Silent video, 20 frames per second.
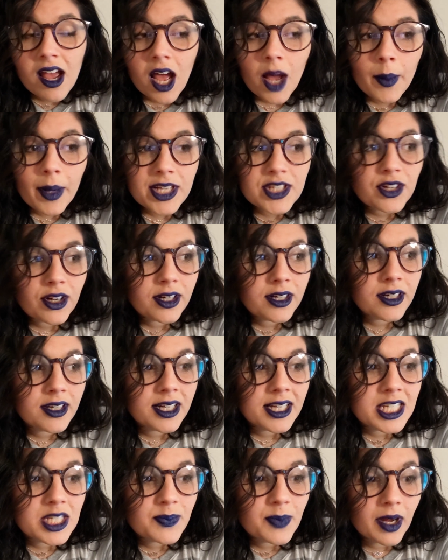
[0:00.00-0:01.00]
I
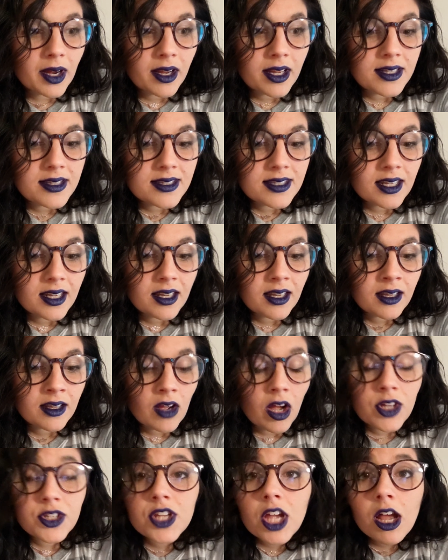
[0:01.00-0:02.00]
started
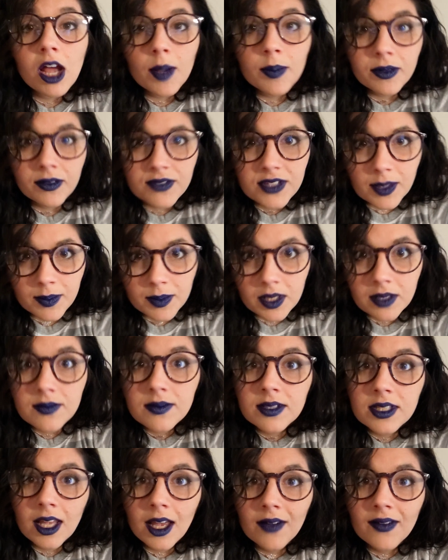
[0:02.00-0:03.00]
experiencing, on top of
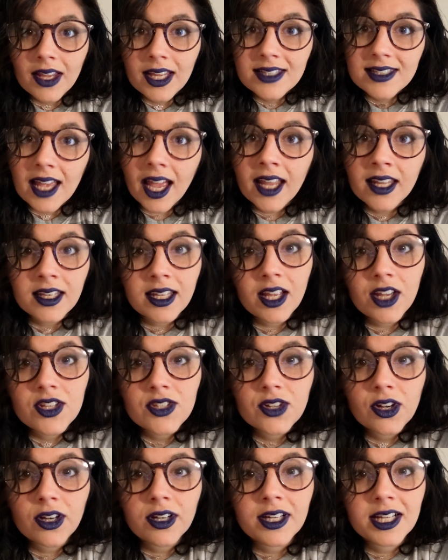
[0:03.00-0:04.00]
symptoms of anxiety,
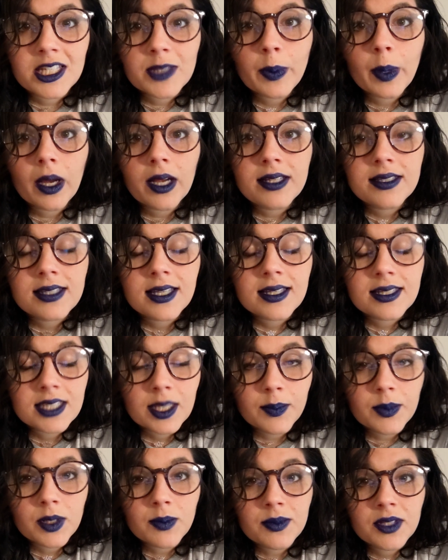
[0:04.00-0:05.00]
I started experiencing
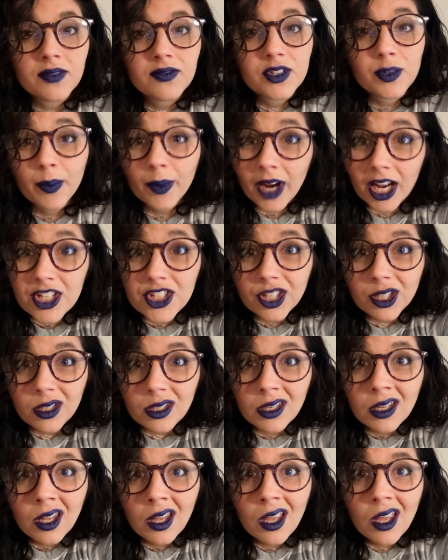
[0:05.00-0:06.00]
symptoms of
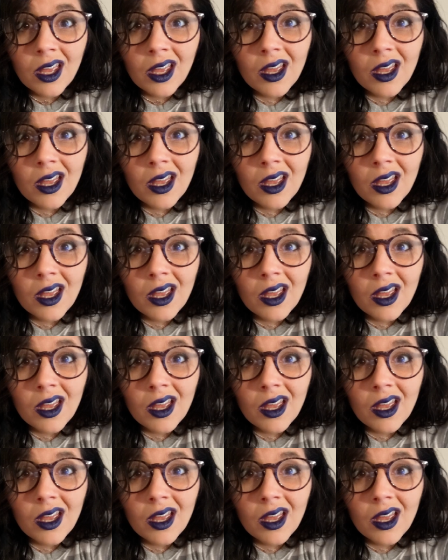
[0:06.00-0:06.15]
depression,